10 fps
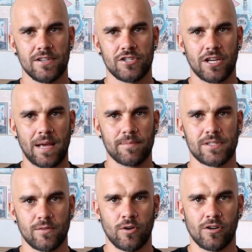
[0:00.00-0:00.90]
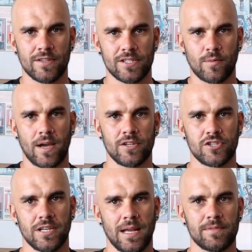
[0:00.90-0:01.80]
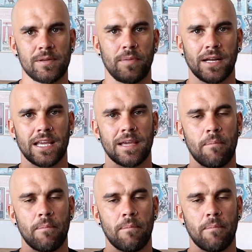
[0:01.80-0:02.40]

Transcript: Chin-ups, we're in this way. Chin-ups are bringing